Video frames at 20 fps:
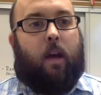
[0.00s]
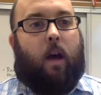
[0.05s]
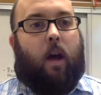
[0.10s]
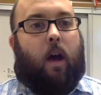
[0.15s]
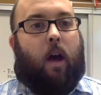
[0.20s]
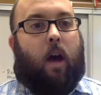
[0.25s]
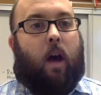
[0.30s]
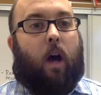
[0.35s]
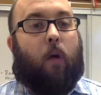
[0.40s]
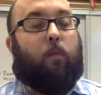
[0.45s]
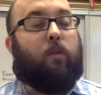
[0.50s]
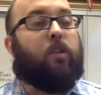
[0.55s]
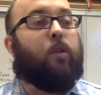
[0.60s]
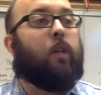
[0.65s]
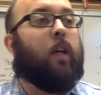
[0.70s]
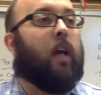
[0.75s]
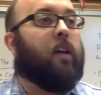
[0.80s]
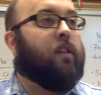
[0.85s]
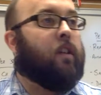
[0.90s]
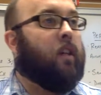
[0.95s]
What you
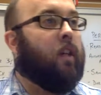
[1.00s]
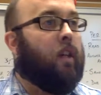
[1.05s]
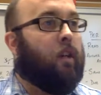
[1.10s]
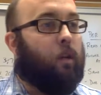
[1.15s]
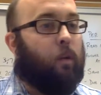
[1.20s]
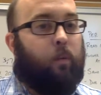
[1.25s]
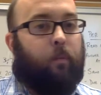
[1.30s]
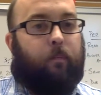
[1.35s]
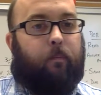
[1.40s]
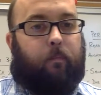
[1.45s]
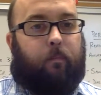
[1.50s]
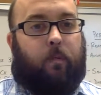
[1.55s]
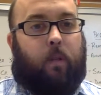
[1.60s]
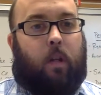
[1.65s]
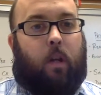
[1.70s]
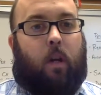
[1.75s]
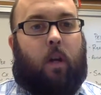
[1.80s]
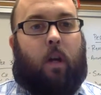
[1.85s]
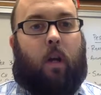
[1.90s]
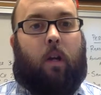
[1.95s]
guys are going to do
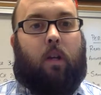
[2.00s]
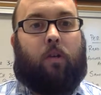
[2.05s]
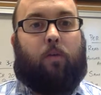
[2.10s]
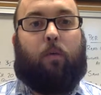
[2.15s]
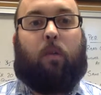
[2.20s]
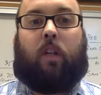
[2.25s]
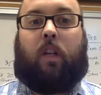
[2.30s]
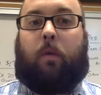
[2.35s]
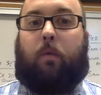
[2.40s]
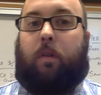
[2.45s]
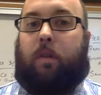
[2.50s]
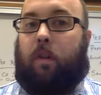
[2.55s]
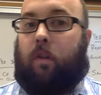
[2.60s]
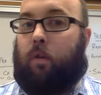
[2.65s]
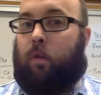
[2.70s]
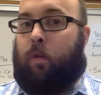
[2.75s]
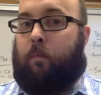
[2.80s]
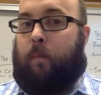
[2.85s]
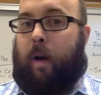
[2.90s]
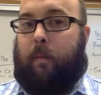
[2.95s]
is, working with your
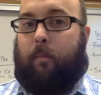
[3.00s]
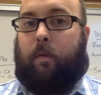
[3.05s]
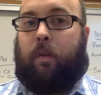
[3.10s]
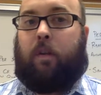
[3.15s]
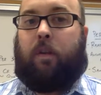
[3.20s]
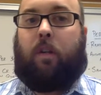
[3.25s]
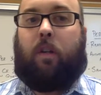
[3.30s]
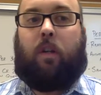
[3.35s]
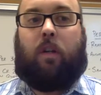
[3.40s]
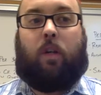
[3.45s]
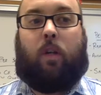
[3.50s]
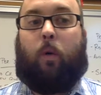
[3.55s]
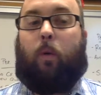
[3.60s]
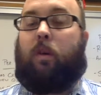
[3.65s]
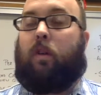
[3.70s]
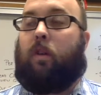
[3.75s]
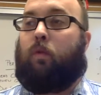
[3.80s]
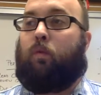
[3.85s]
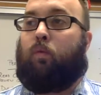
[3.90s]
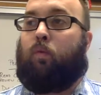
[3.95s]
group members, you're going to
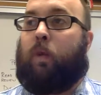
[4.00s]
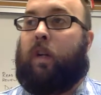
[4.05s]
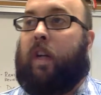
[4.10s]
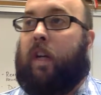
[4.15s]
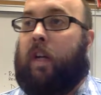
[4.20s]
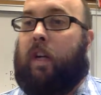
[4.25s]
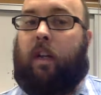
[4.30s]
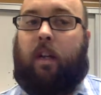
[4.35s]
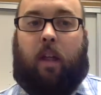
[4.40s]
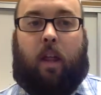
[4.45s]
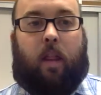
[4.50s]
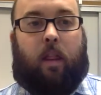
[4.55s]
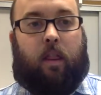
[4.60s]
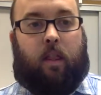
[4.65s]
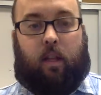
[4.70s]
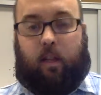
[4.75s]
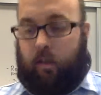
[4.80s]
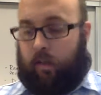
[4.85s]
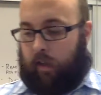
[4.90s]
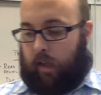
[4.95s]
read
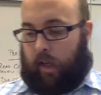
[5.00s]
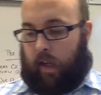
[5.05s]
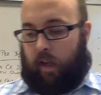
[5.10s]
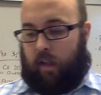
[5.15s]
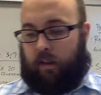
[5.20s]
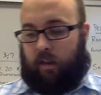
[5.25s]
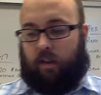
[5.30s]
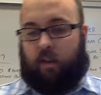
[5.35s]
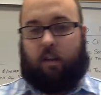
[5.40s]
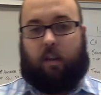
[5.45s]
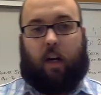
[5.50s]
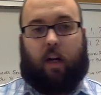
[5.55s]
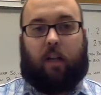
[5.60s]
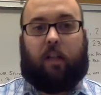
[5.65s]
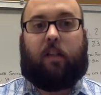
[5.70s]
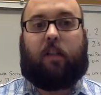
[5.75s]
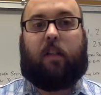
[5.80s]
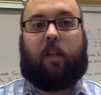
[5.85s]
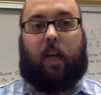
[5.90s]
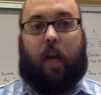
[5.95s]
these case studies
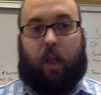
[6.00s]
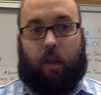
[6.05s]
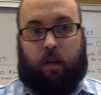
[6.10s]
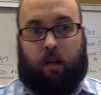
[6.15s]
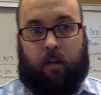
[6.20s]
together,